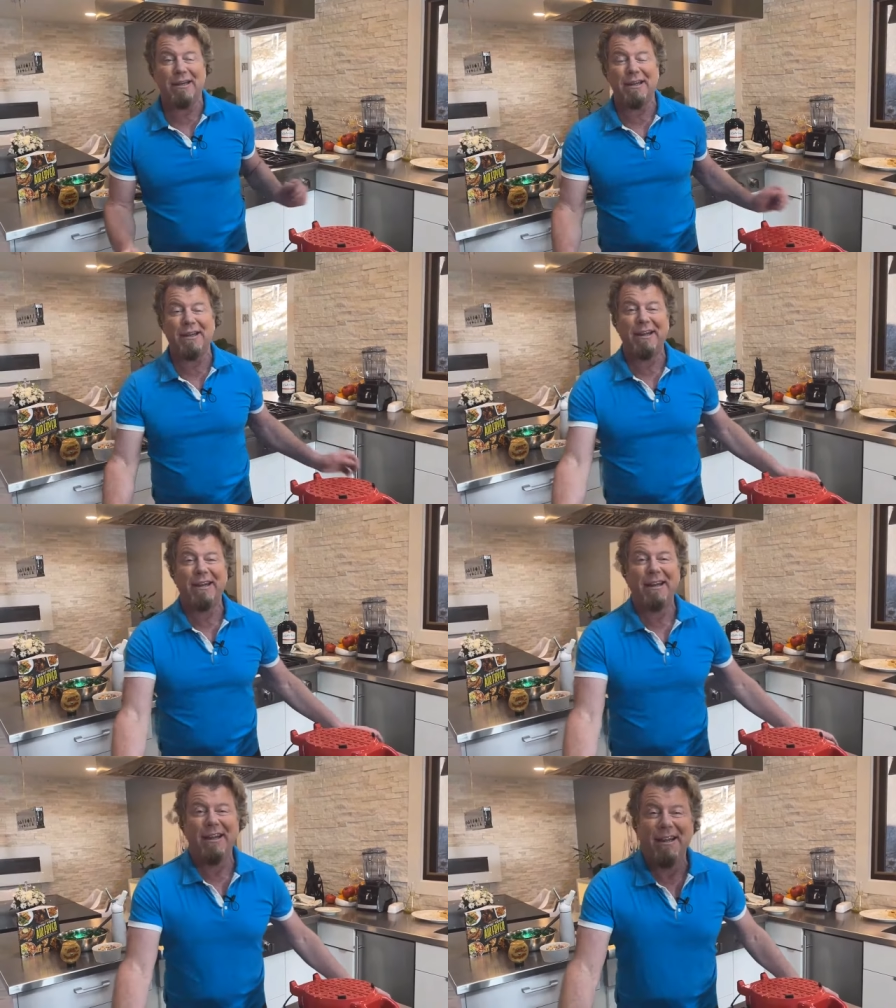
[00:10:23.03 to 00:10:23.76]
Uh,
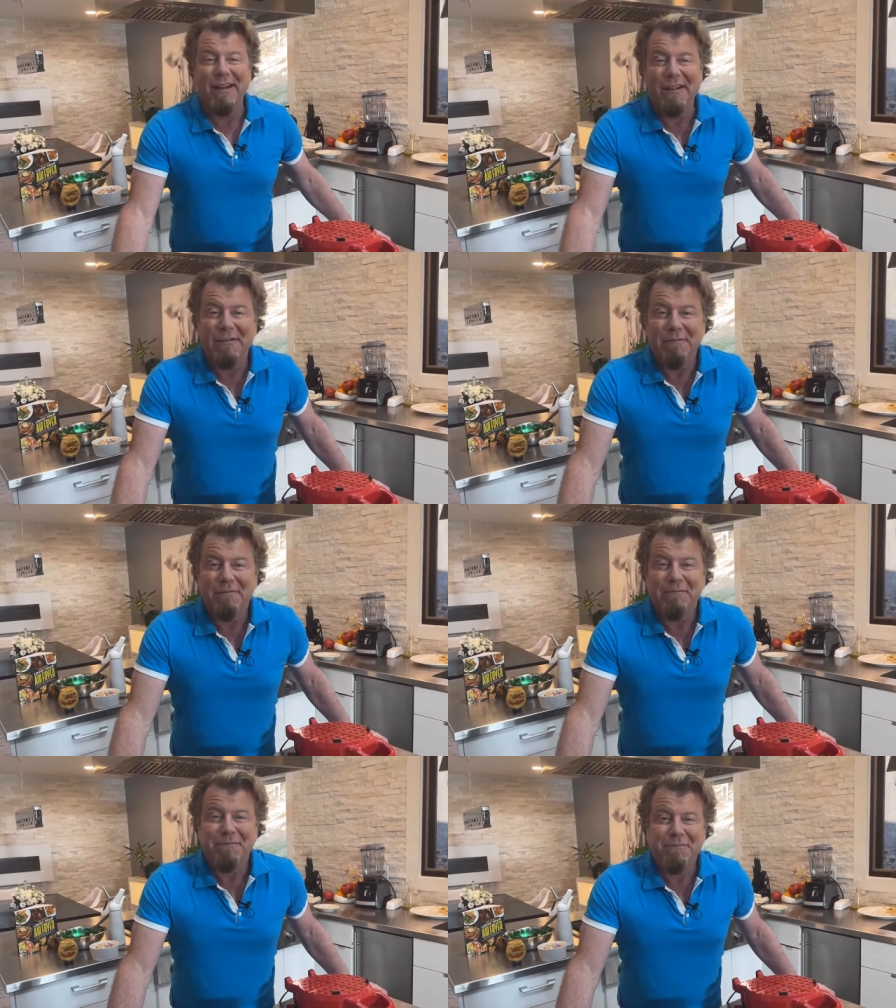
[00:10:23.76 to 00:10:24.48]
Bruce
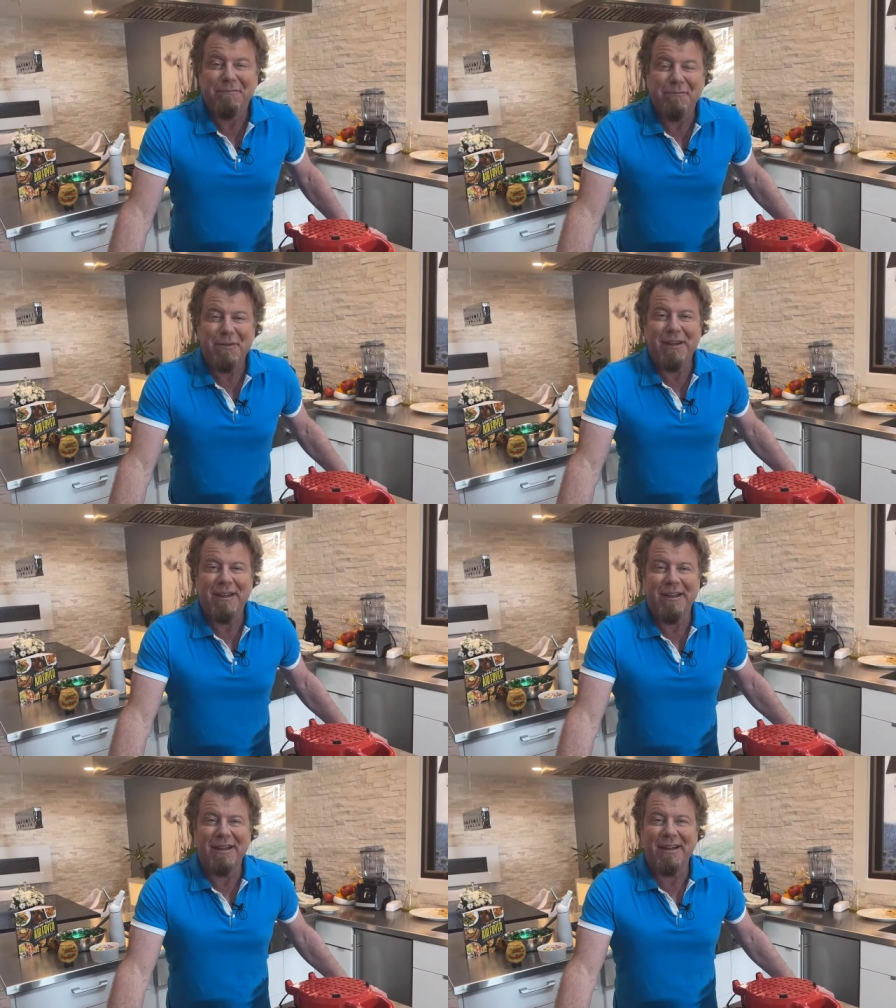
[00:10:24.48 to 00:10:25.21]
Locke asks, how
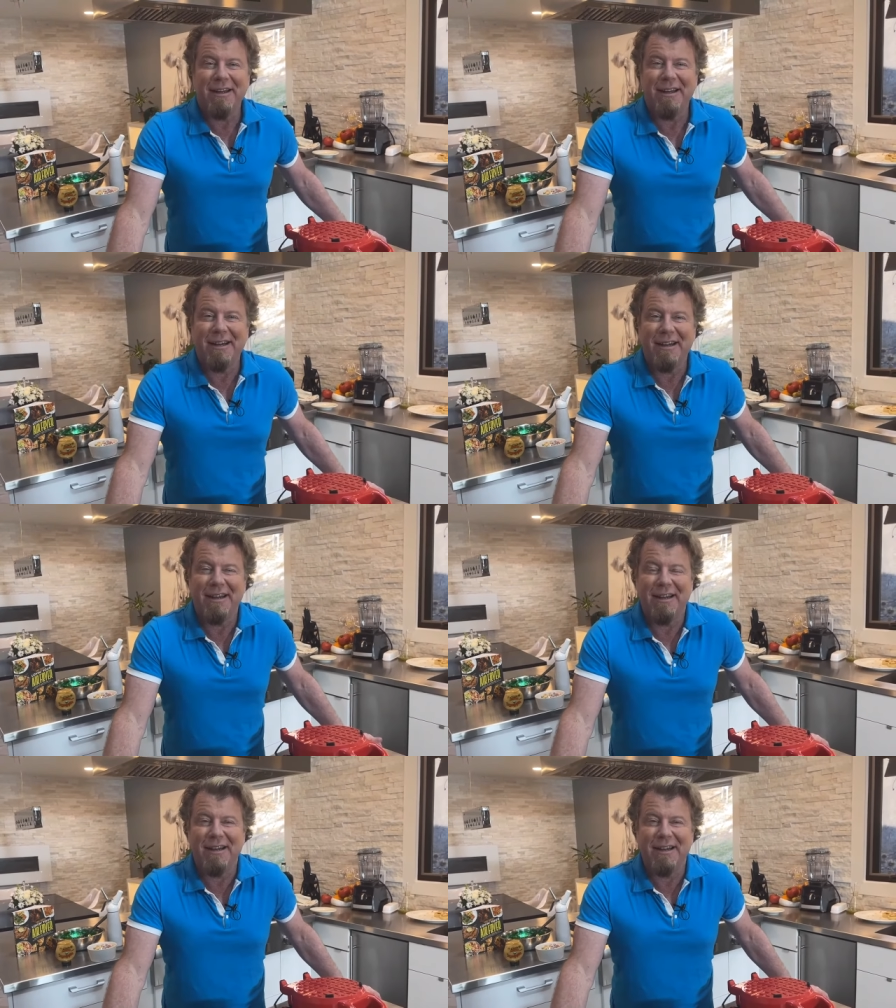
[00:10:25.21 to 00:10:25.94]
do you make the
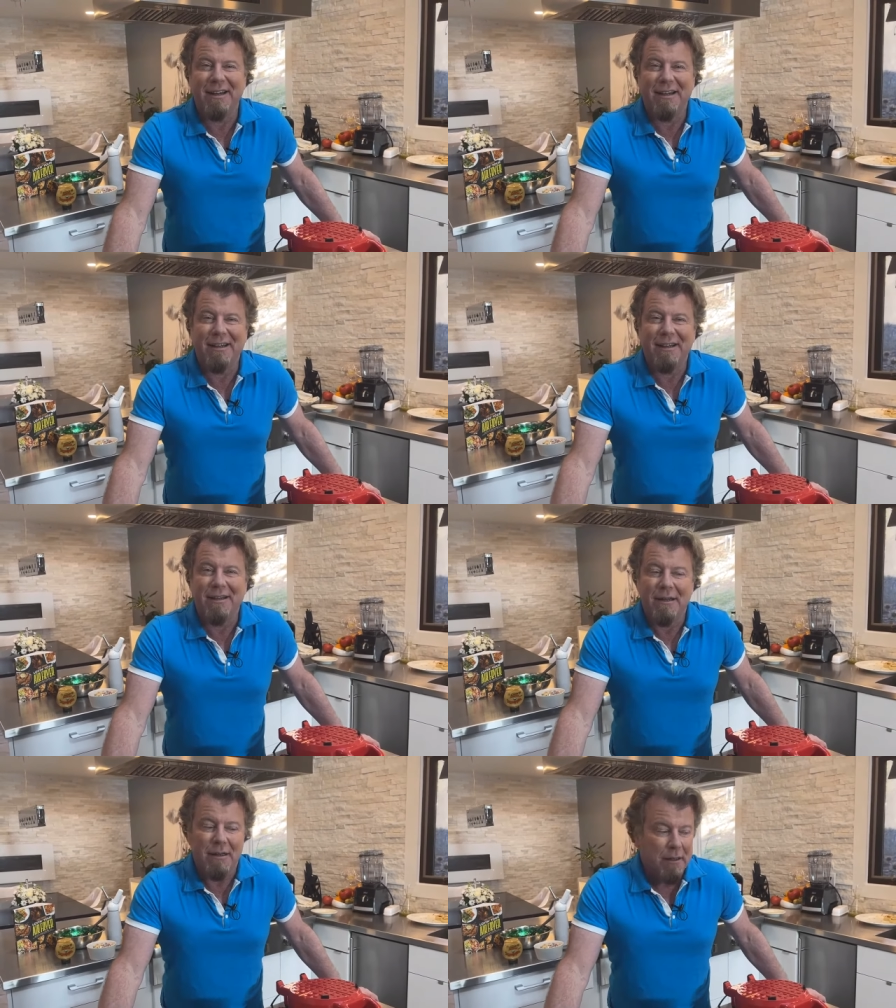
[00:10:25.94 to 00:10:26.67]
waffle
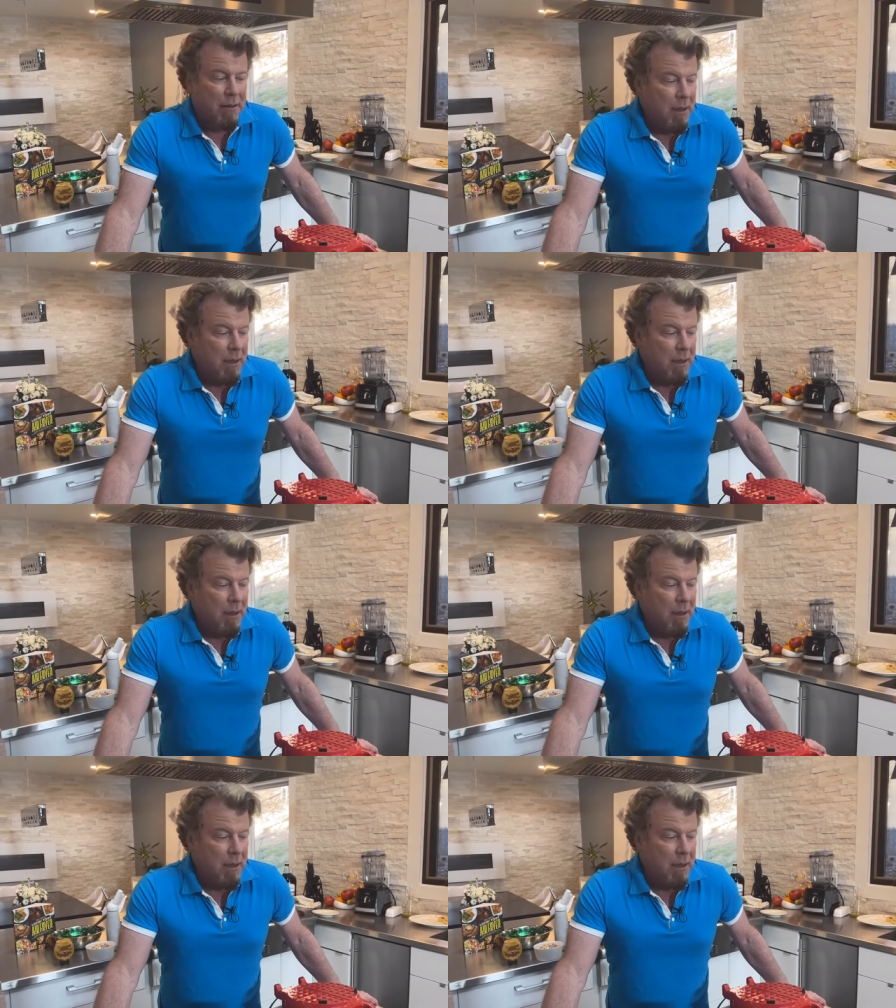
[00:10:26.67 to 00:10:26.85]
crispy?